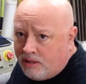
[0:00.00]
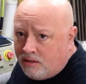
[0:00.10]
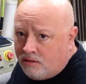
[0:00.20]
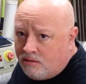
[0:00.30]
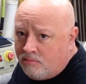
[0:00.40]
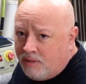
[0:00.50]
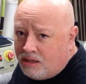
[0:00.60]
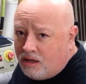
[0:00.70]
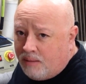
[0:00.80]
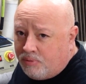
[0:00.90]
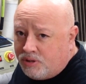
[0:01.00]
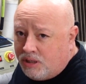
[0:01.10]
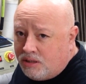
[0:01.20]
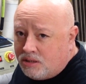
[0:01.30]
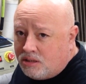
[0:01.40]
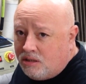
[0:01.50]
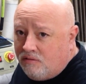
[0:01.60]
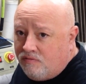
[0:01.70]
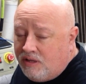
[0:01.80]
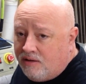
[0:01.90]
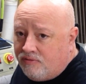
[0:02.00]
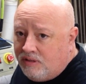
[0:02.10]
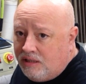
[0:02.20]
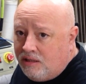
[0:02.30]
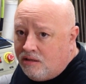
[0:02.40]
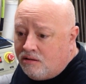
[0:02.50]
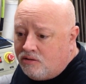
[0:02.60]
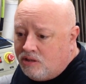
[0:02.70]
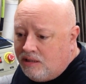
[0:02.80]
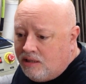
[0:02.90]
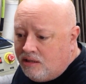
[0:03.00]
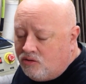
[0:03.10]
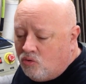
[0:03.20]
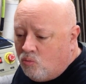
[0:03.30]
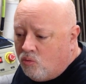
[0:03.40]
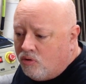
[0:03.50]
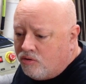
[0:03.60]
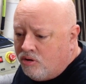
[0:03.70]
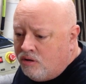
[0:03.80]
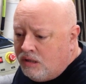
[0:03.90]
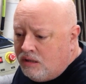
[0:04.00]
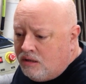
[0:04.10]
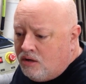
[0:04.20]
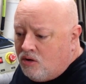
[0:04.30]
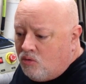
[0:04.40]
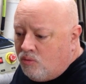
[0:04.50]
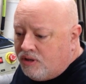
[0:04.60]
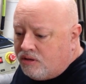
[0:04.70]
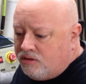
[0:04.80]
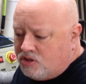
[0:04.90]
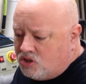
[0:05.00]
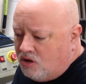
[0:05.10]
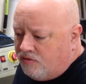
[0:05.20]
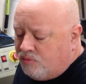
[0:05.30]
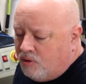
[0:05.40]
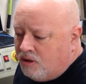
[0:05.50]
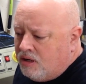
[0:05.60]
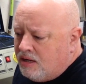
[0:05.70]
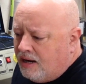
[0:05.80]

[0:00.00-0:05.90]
and make a couple changes to the VFD to get it to work with the software.